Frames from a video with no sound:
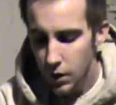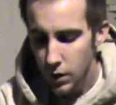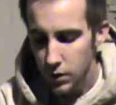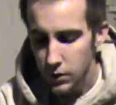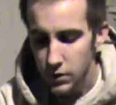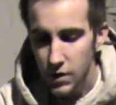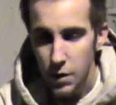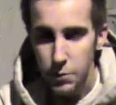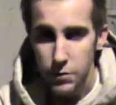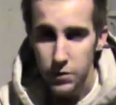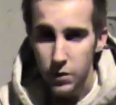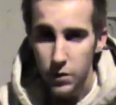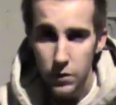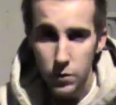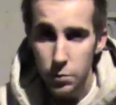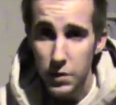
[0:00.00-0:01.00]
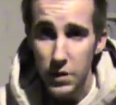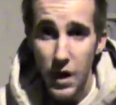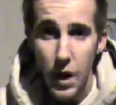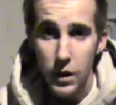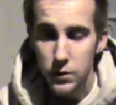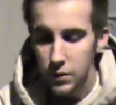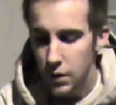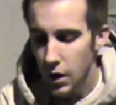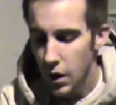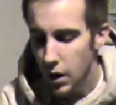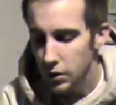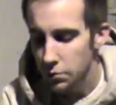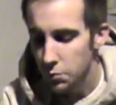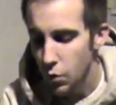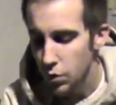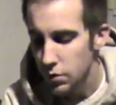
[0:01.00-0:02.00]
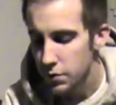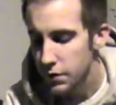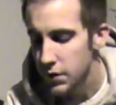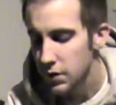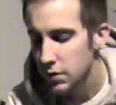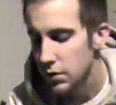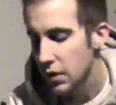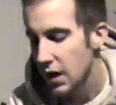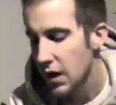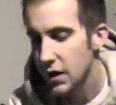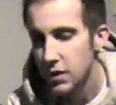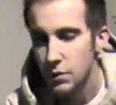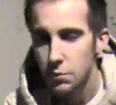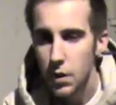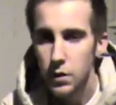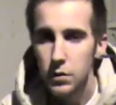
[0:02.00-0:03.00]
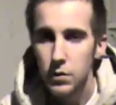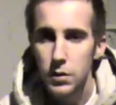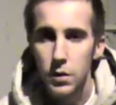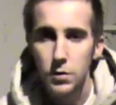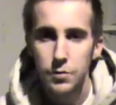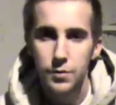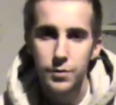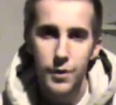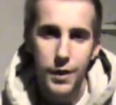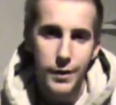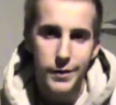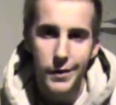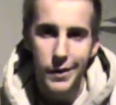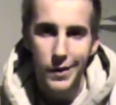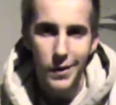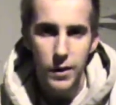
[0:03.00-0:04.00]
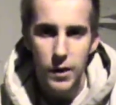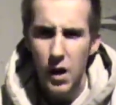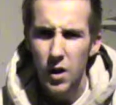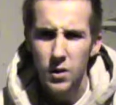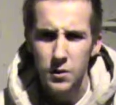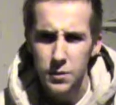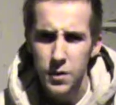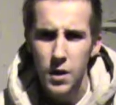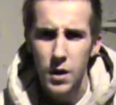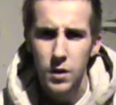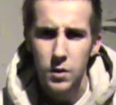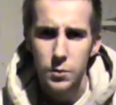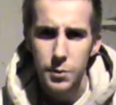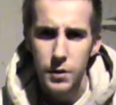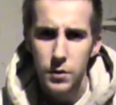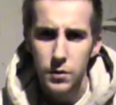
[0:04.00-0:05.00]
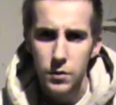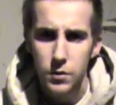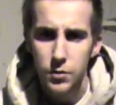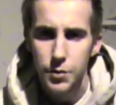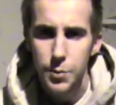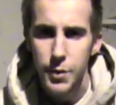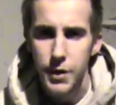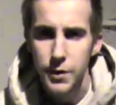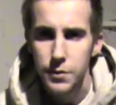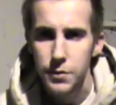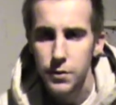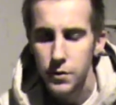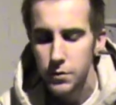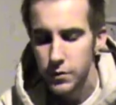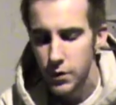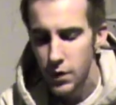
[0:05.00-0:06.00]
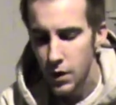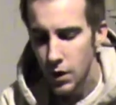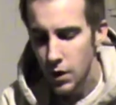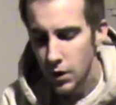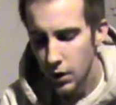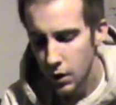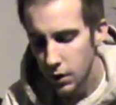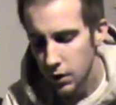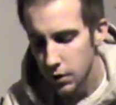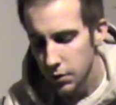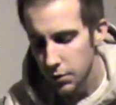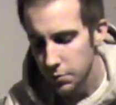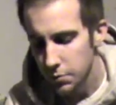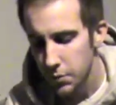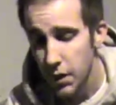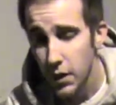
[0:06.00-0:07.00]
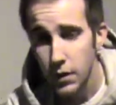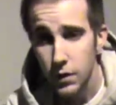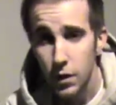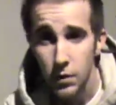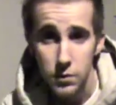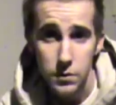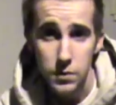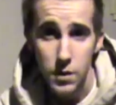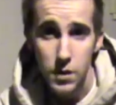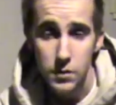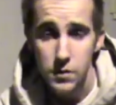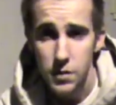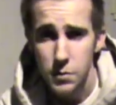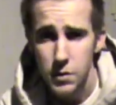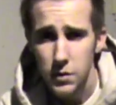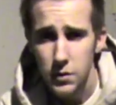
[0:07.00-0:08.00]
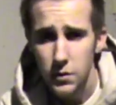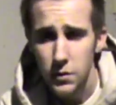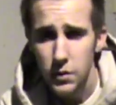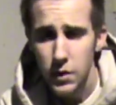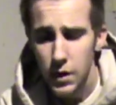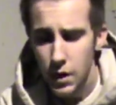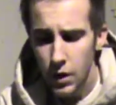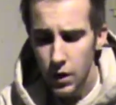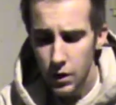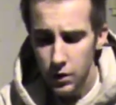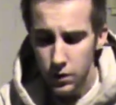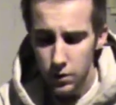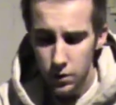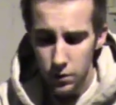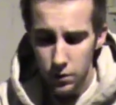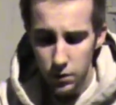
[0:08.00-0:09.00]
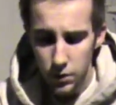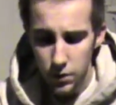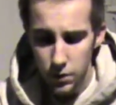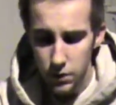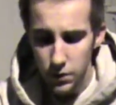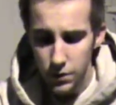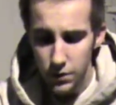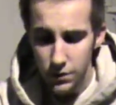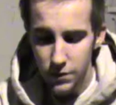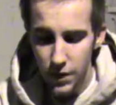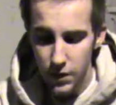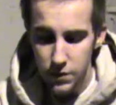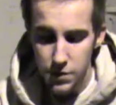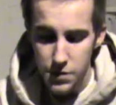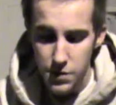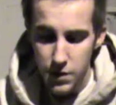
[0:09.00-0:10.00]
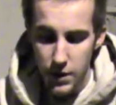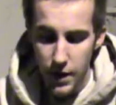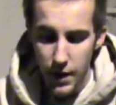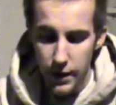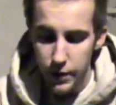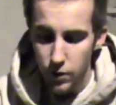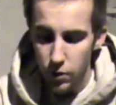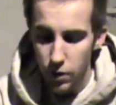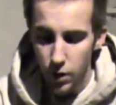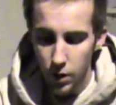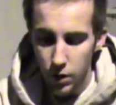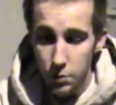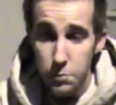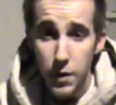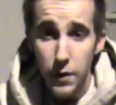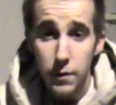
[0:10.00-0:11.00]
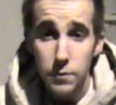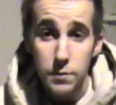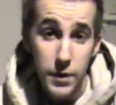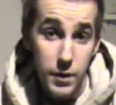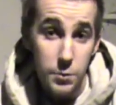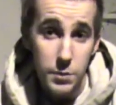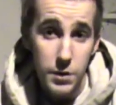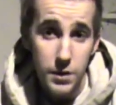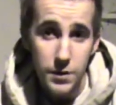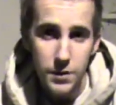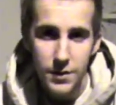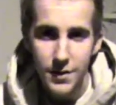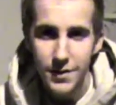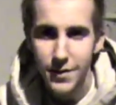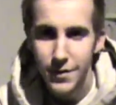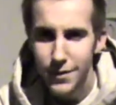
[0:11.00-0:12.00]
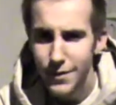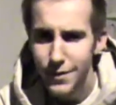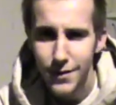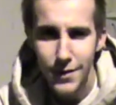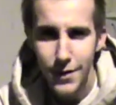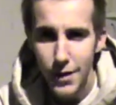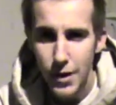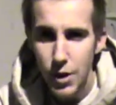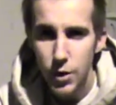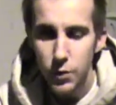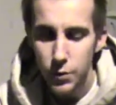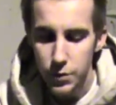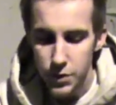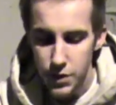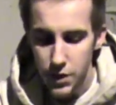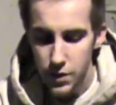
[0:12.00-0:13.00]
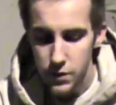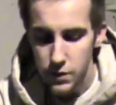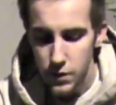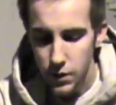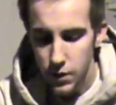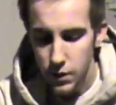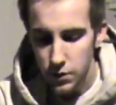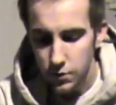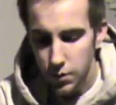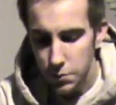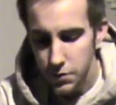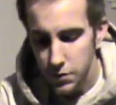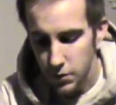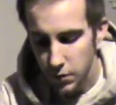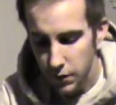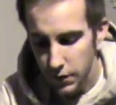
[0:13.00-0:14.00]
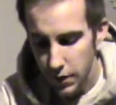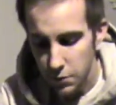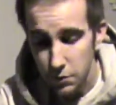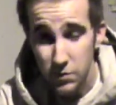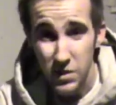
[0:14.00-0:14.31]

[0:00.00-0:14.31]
Examples of this would be Oxycontin, morphine, Dilaudid, methadone, fentanyl, all the strong opiates used for pain relief, and all the strong stimulants, including Dexedrine, Adderall, methamphetamine, which has the pharmaceutical name of